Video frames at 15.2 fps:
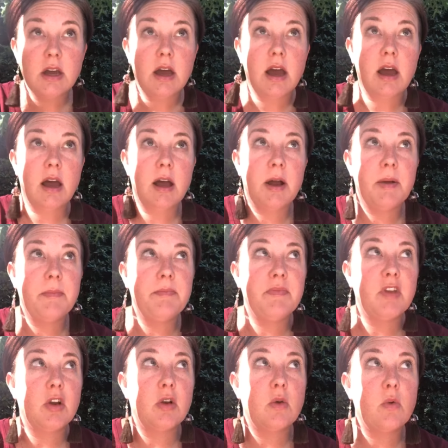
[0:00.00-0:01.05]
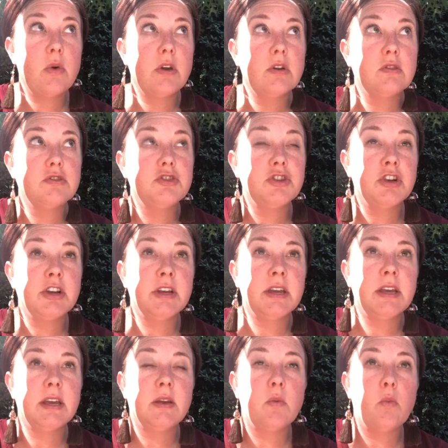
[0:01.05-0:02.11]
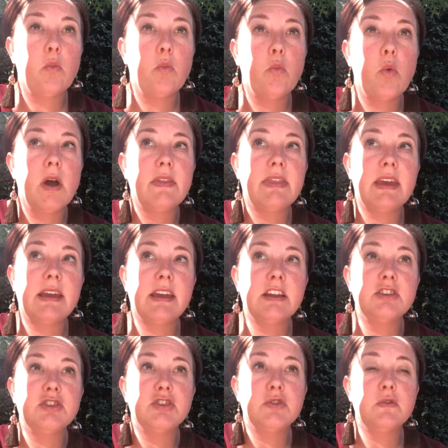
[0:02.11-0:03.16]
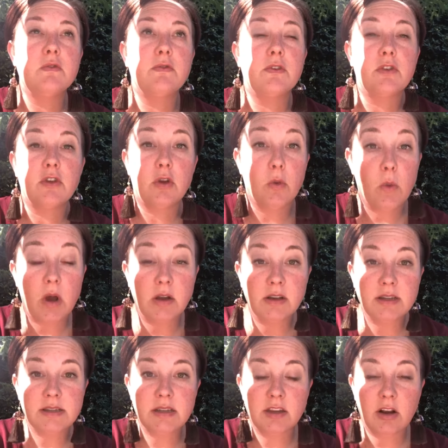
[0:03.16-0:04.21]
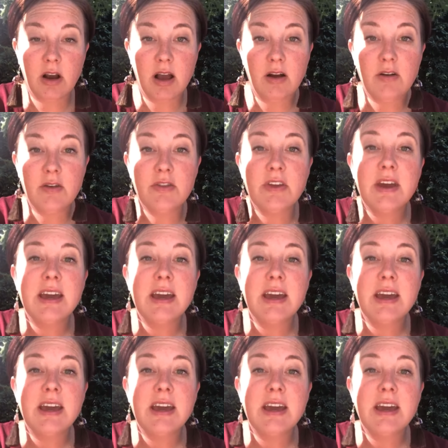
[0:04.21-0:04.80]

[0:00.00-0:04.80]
their oil journey and what they can do for their wellness and their health